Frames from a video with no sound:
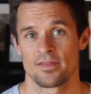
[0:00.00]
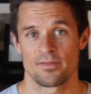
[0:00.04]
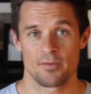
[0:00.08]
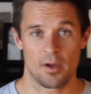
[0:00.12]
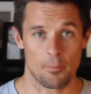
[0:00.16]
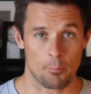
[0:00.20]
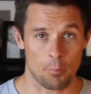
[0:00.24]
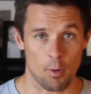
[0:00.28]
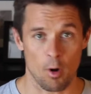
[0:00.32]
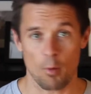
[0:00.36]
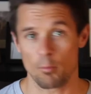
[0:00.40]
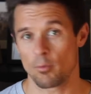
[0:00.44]

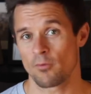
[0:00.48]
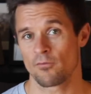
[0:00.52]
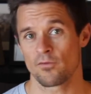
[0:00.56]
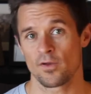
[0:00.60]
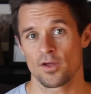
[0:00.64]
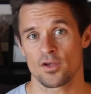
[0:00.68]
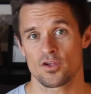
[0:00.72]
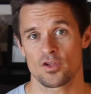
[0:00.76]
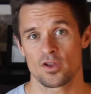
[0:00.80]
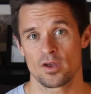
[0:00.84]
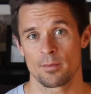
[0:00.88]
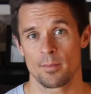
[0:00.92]
Upon
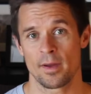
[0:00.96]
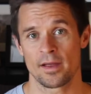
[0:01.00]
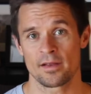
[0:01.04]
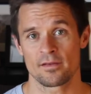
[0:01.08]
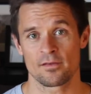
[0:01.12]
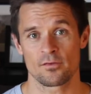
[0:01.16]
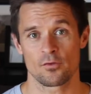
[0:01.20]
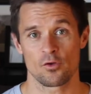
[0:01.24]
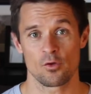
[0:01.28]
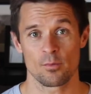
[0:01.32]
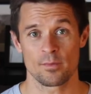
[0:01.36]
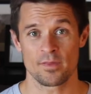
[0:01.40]
reflection, he may
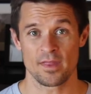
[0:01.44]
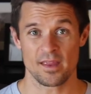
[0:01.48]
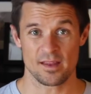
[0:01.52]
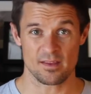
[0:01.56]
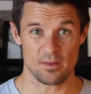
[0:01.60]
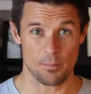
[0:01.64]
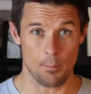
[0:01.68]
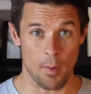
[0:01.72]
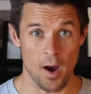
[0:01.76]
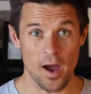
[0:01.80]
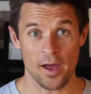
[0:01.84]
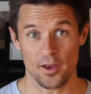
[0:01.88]
determine
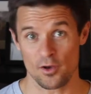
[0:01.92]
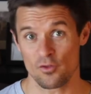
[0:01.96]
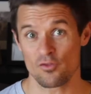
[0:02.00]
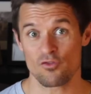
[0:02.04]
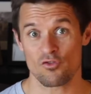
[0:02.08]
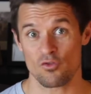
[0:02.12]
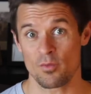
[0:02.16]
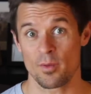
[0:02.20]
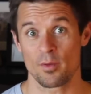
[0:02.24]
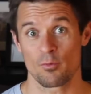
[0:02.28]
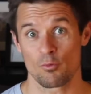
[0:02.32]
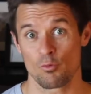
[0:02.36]
that to buy an
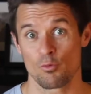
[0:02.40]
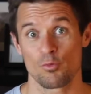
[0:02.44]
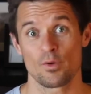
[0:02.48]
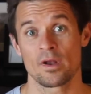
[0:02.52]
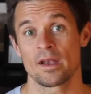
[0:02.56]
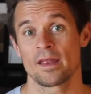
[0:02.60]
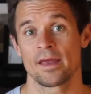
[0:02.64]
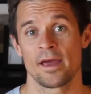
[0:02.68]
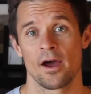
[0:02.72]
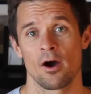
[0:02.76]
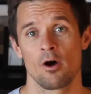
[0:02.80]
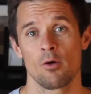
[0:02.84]
instrument will
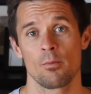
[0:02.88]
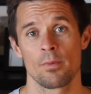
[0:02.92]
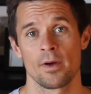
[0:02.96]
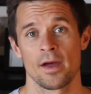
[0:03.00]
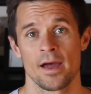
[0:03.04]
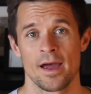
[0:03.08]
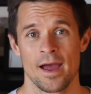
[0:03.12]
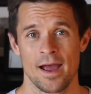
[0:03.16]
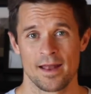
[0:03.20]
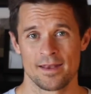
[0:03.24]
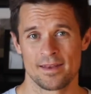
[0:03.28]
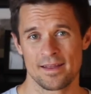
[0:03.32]
really help,
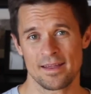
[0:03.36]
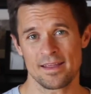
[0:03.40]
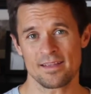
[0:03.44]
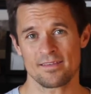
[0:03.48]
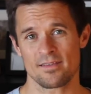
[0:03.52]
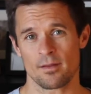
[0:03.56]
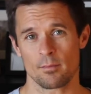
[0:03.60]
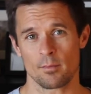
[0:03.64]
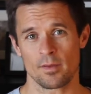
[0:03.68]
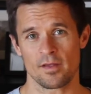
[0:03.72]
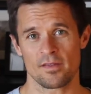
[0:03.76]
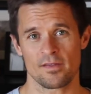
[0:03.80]
and to get
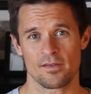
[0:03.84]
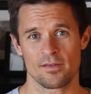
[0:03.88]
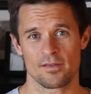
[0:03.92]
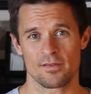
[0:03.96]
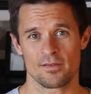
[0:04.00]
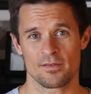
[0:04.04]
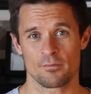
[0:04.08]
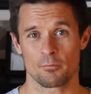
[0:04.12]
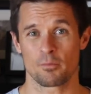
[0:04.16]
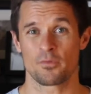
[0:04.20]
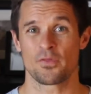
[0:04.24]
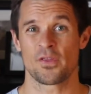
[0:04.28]
some
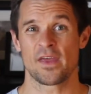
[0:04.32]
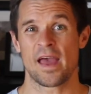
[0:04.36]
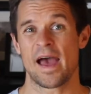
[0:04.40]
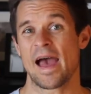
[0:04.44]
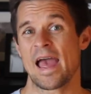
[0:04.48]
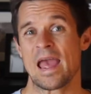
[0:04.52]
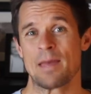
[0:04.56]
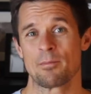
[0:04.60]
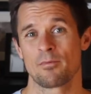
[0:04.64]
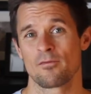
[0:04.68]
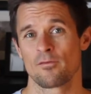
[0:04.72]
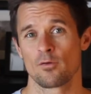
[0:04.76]
lessons with the
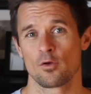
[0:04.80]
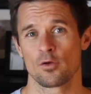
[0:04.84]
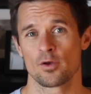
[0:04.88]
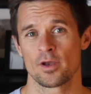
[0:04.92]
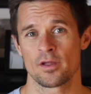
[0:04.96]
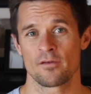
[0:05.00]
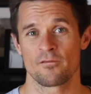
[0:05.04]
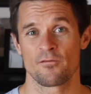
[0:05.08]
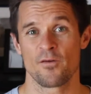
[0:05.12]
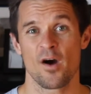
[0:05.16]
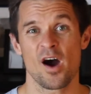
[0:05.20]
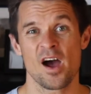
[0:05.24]
aim of
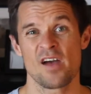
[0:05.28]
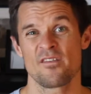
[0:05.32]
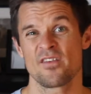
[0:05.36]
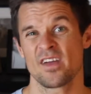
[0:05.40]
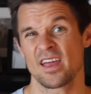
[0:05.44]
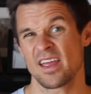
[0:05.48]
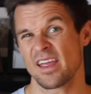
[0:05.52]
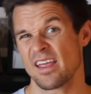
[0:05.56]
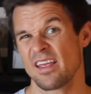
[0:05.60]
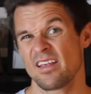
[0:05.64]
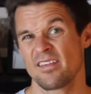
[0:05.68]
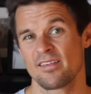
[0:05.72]
learning 5
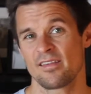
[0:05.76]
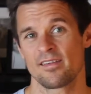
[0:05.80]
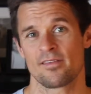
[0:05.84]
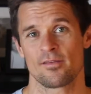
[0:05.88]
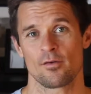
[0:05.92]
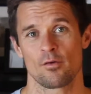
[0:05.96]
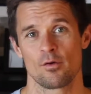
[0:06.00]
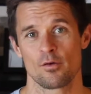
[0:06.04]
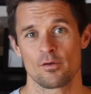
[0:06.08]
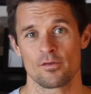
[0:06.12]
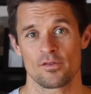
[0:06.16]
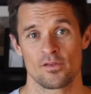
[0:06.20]
easy
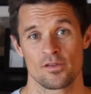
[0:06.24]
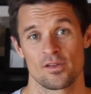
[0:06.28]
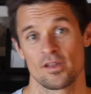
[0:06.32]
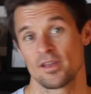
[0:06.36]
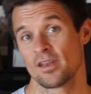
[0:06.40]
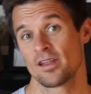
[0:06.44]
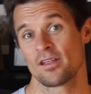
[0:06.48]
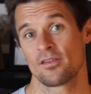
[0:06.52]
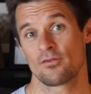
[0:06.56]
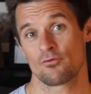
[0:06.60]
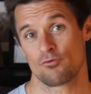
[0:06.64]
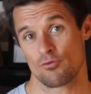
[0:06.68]
songs in the
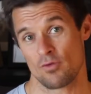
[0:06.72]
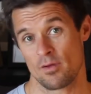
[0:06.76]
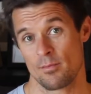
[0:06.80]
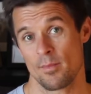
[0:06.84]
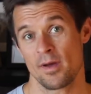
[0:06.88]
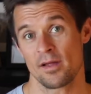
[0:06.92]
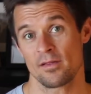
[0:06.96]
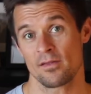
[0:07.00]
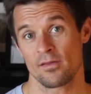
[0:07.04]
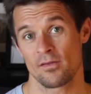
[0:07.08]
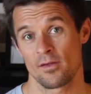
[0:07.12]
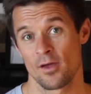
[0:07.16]
next 3
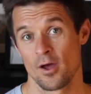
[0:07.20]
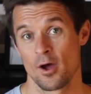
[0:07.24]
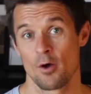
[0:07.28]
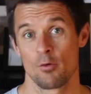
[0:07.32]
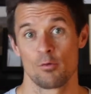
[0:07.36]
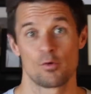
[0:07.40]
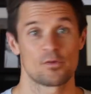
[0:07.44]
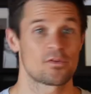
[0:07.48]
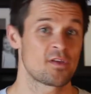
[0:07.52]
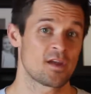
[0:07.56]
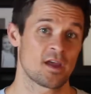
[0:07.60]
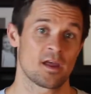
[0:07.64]
months
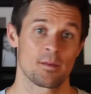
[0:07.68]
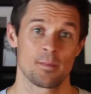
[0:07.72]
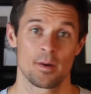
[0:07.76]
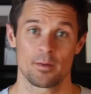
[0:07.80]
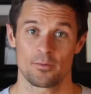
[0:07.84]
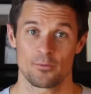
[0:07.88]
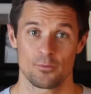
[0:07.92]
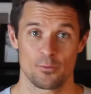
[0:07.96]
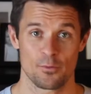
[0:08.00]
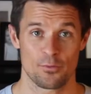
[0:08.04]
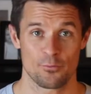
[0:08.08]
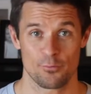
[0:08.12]
will take him
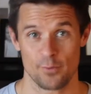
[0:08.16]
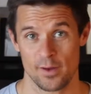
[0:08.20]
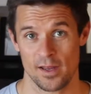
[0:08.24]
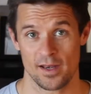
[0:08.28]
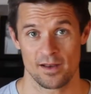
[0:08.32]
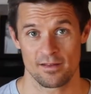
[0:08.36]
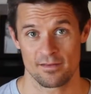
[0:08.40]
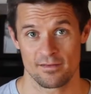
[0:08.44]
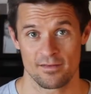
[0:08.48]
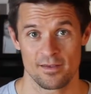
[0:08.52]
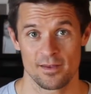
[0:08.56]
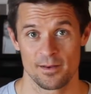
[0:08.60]
up to a 3
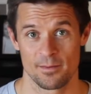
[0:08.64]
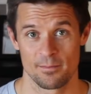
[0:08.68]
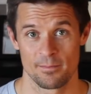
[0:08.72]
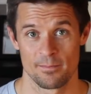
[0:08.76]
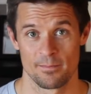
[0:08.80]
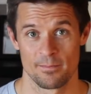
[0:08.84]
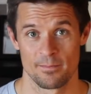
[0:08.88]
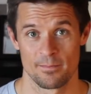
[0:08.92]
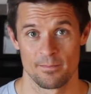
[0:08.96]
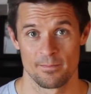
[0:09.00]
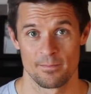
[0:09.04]
out of 10.